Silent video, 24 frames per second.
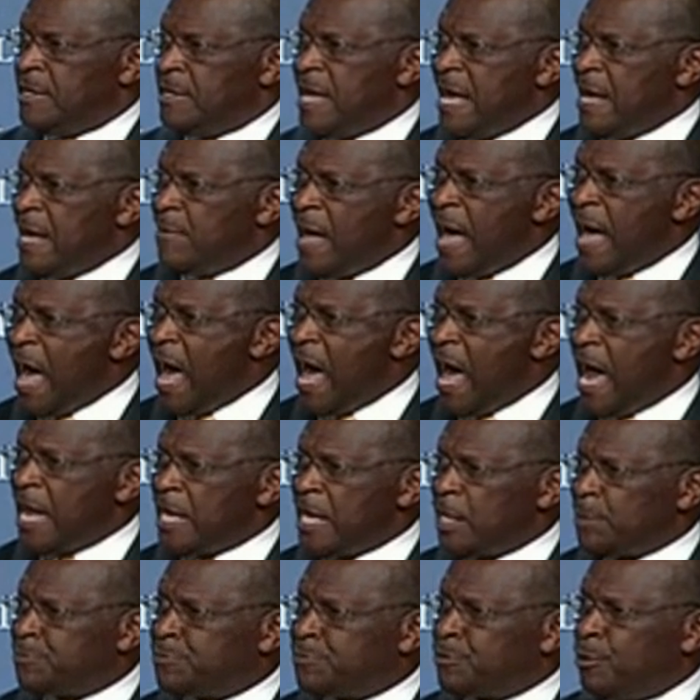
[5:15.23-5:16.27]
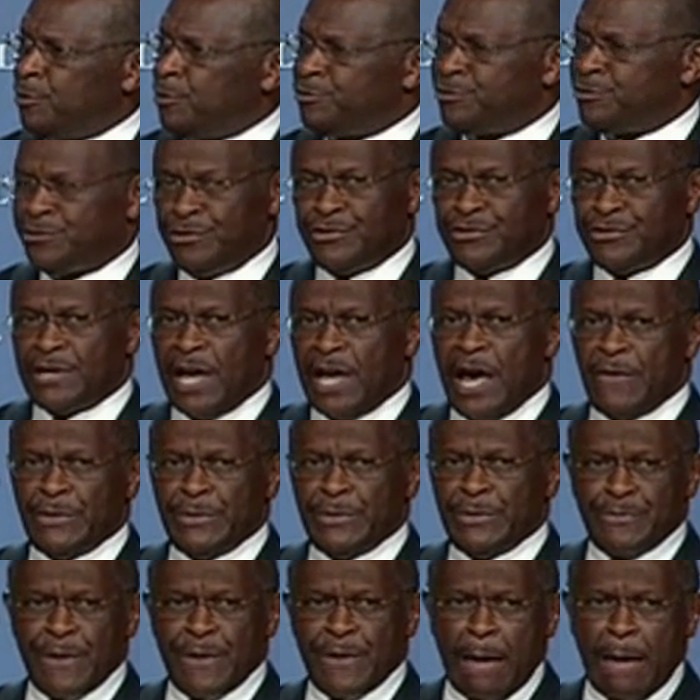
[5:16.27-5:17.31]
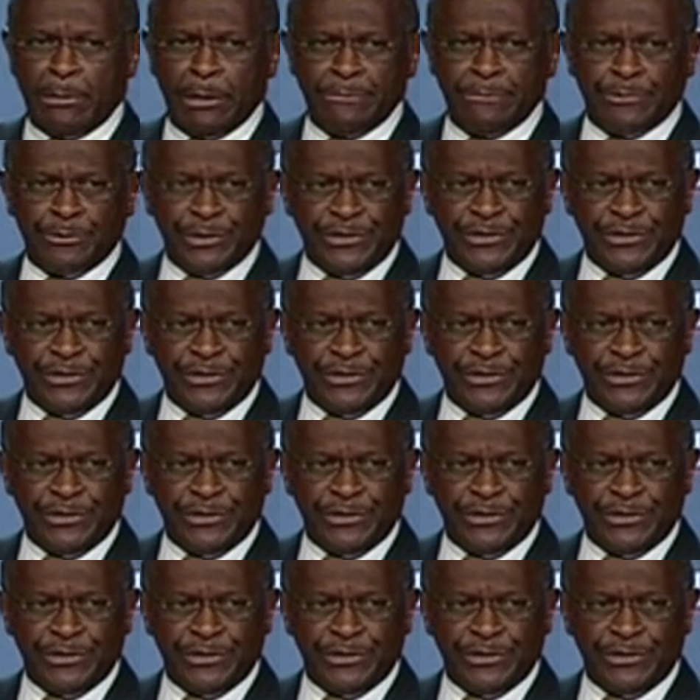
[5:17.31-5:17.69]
how I approach to solving problems,